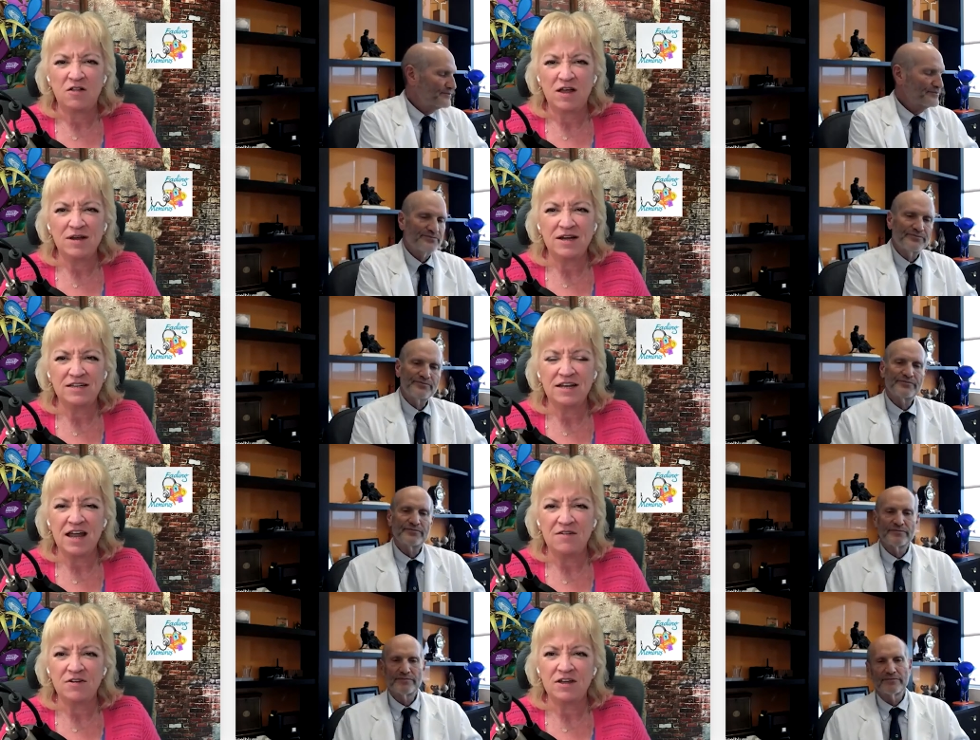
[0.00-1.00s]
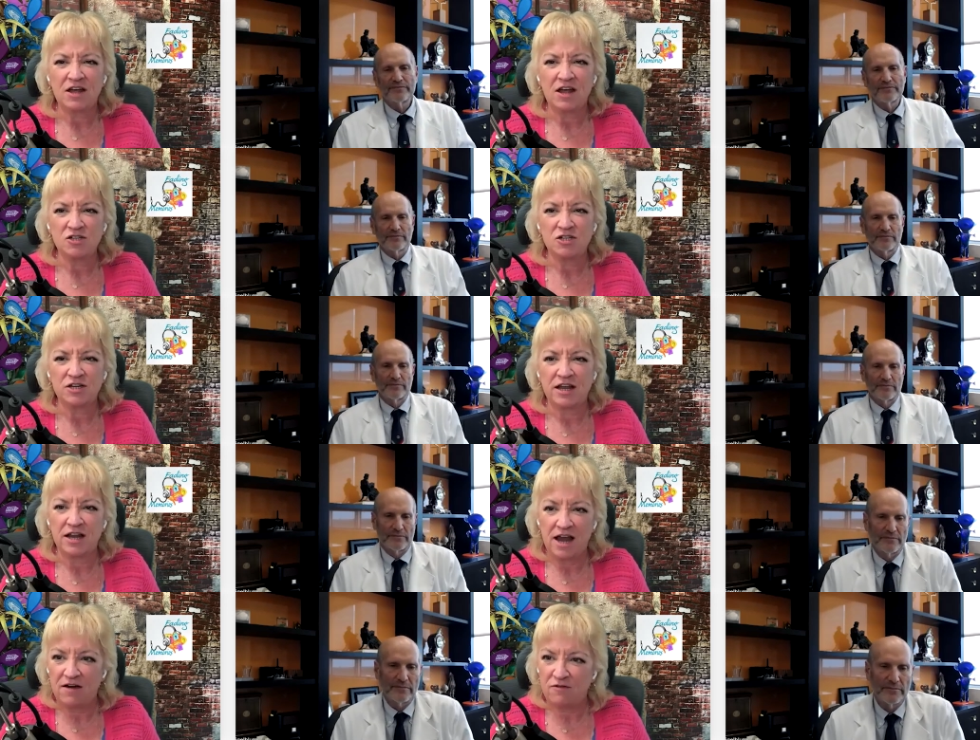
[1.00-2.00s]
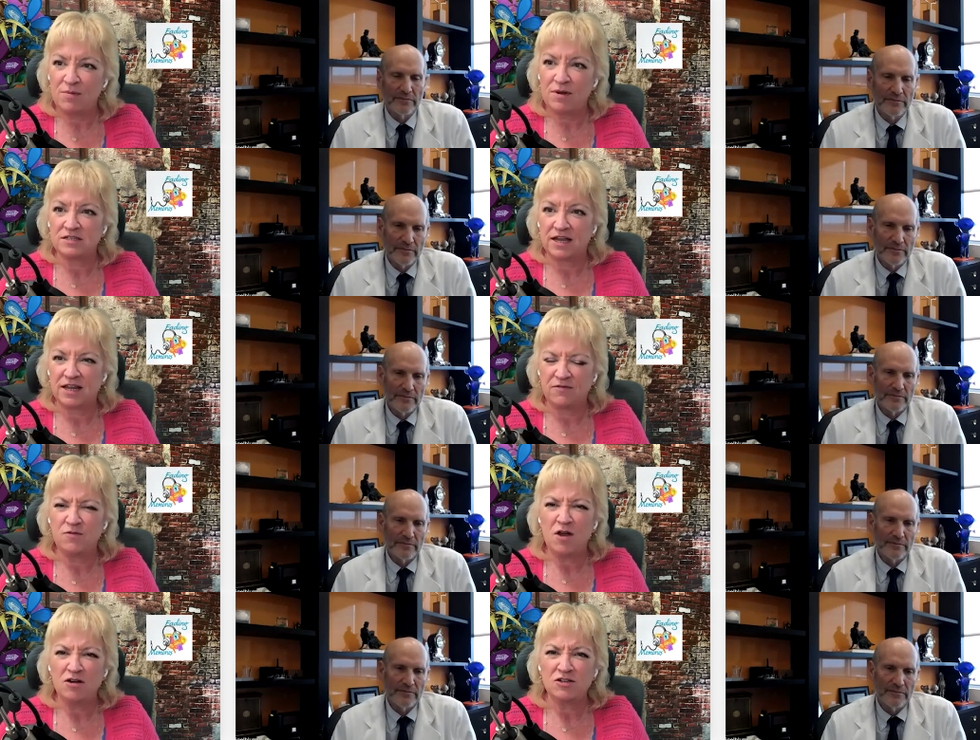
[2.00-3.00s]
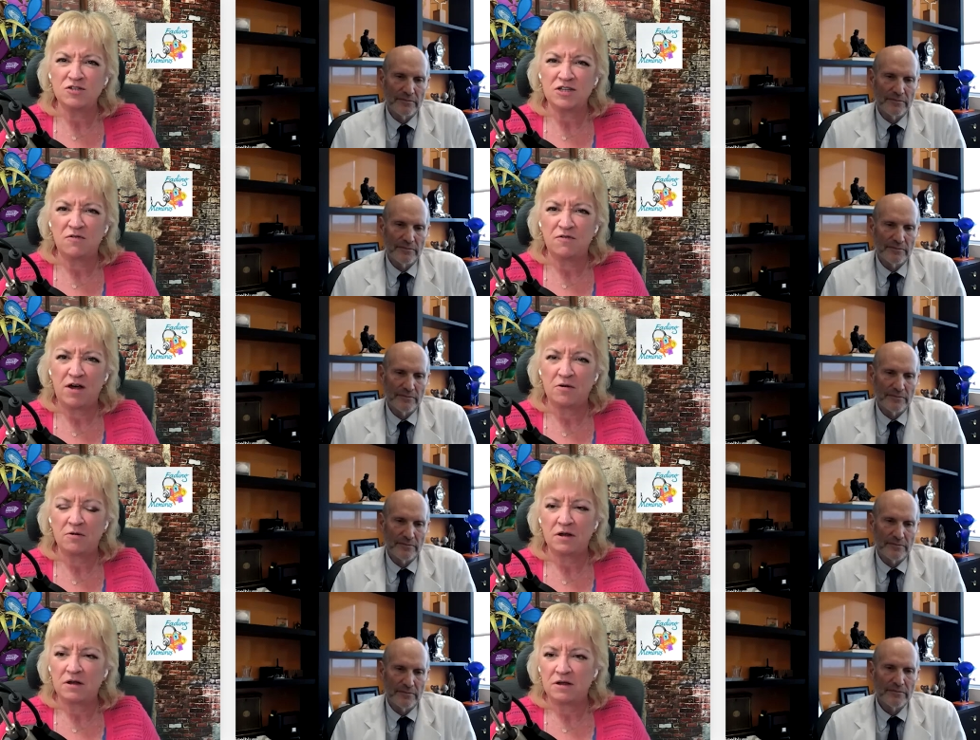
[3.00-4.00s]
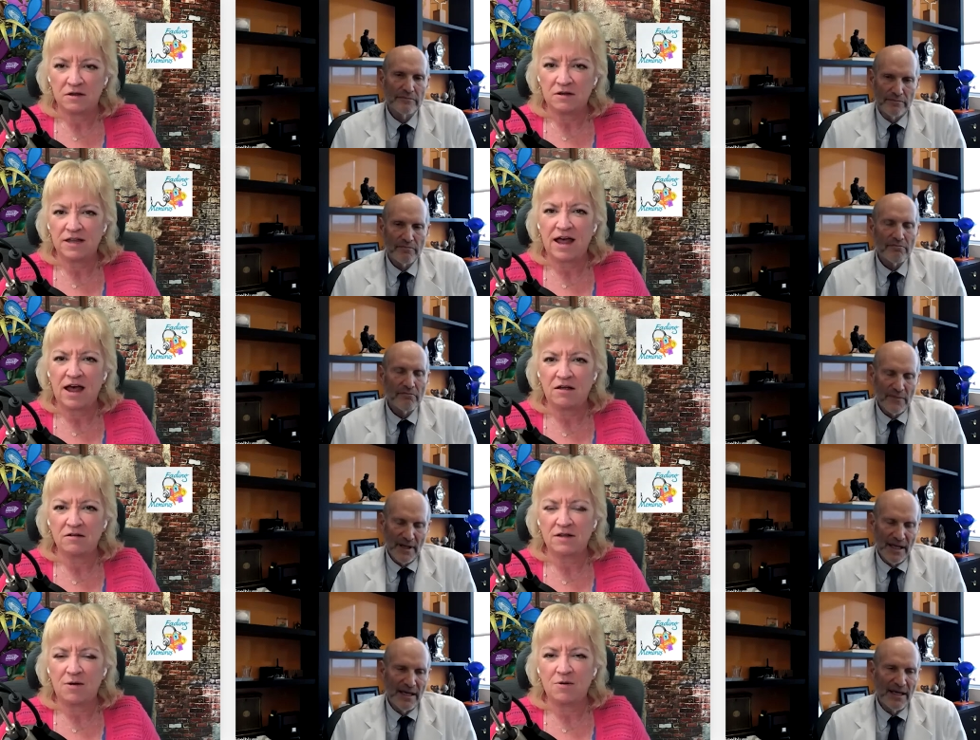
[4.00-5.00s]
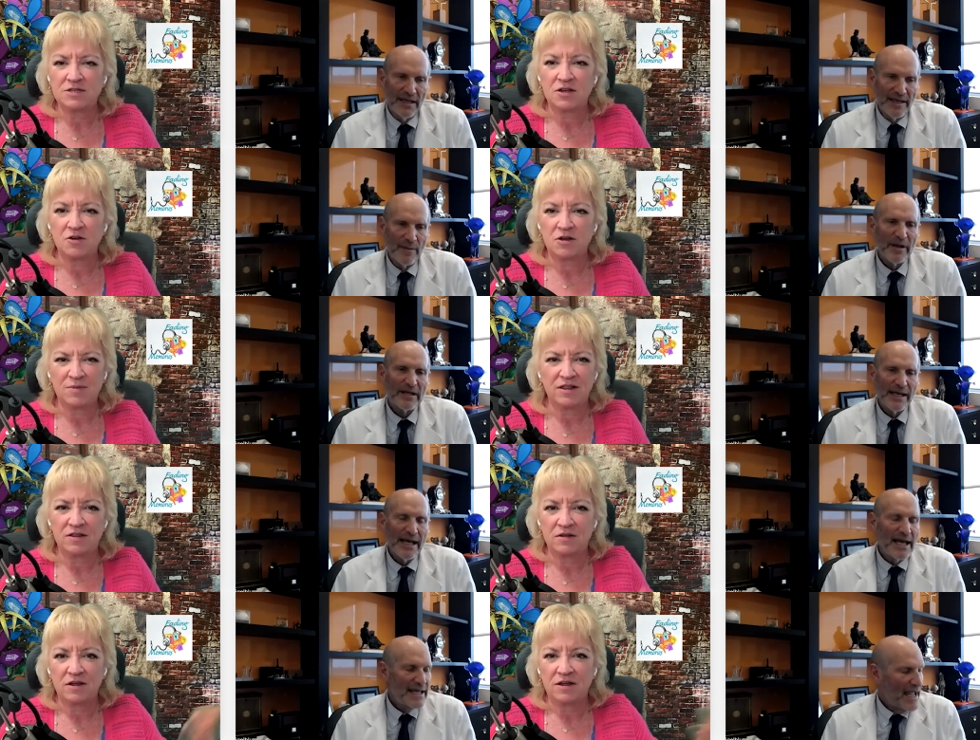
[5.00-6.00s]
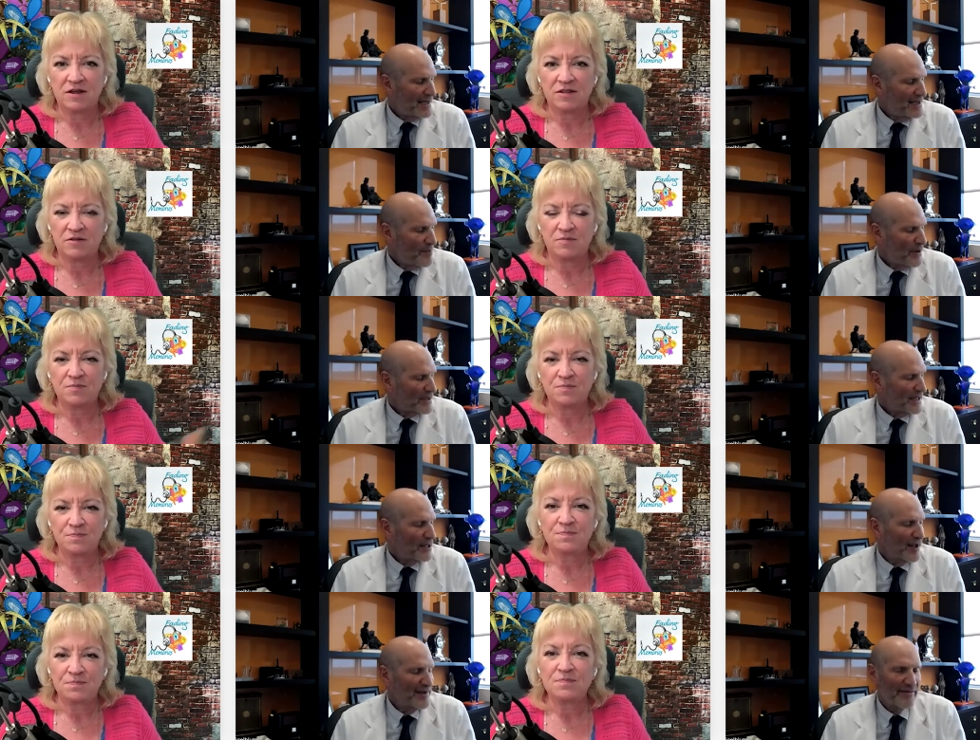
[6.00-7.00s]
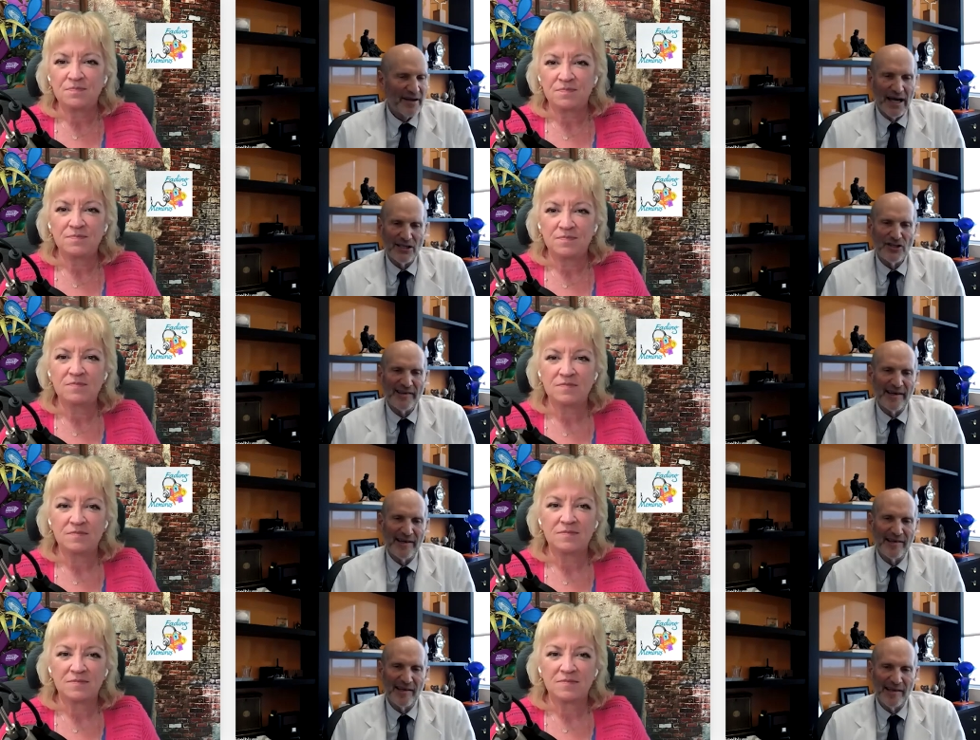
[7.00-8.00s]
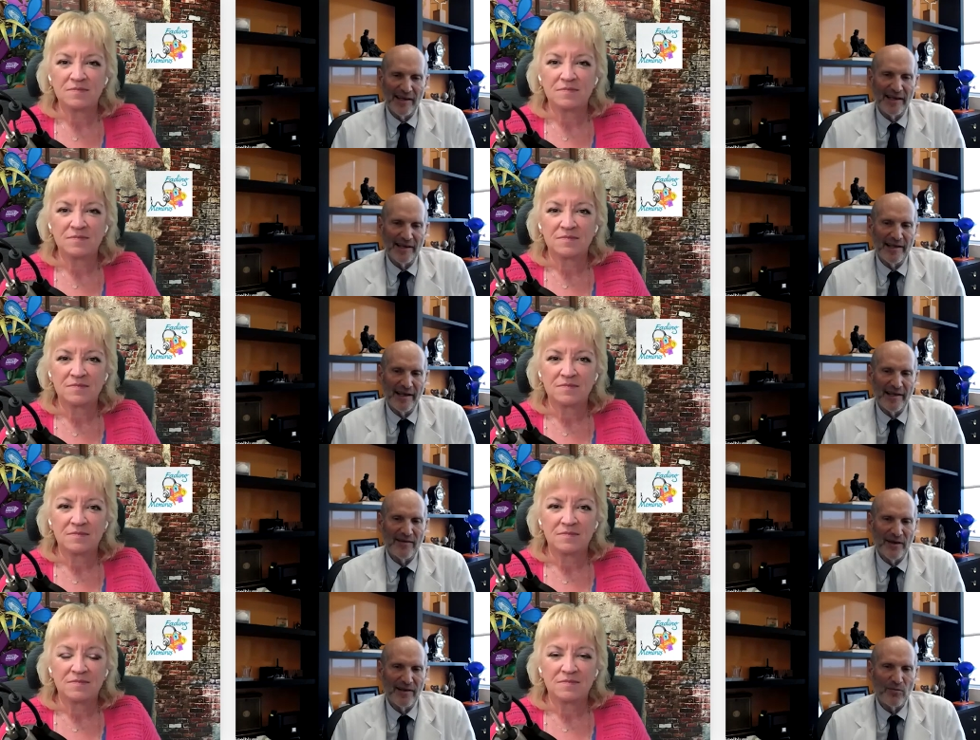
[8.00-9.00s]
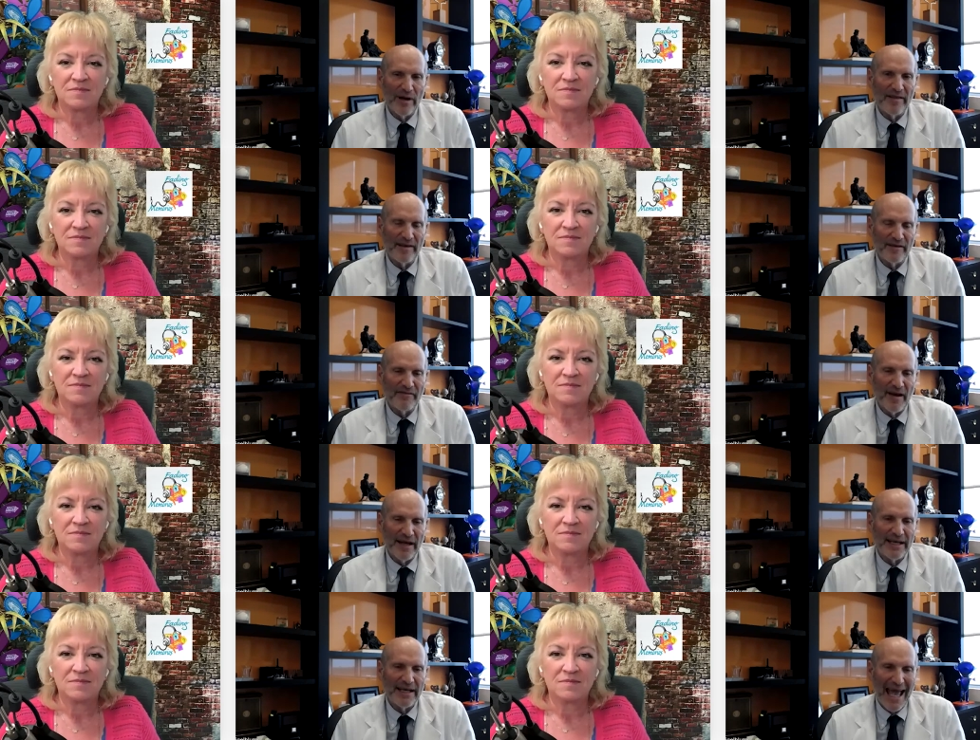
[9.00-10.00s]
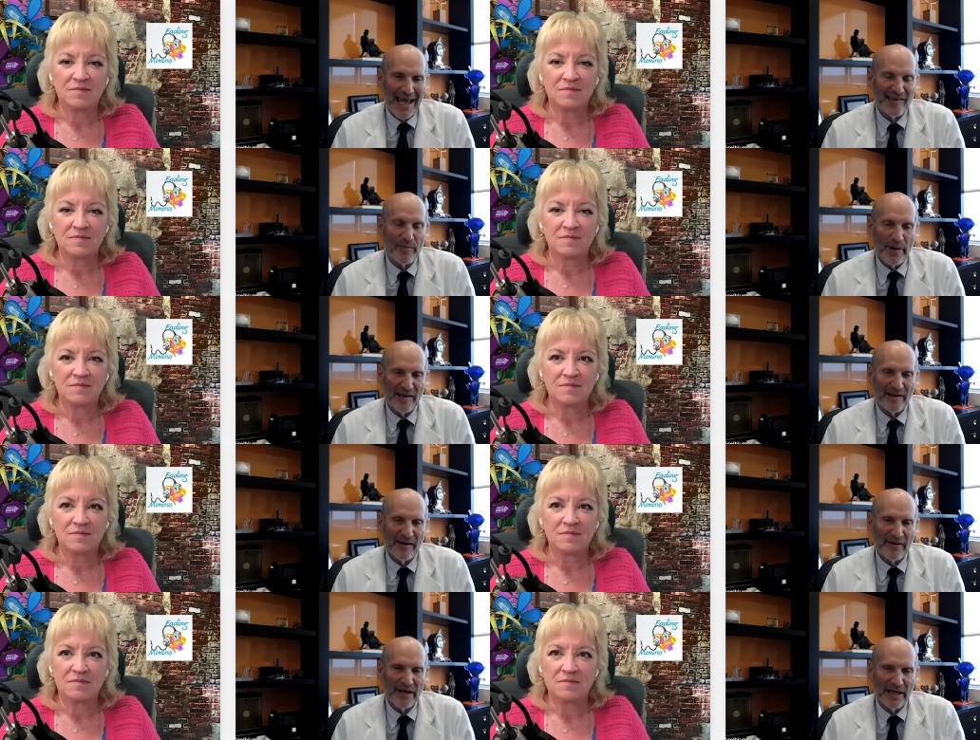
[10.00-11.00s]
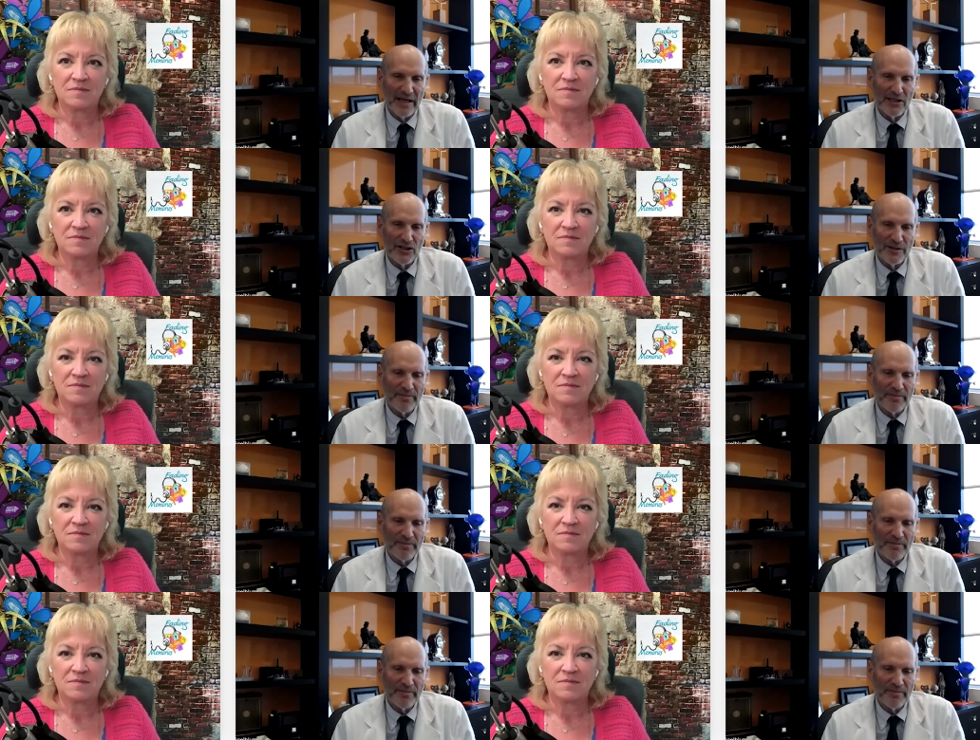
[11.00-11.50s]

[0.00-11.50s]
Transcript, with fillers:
Speaker 1: claimed I didn't have a concussion yet. Everybody's like, if you knocked yourself out, yeah, that wasn't typically, good. I mean, the
Speaker 2: yeah, typically loss of consciousness is, is is one of the defining aspects of a concussion.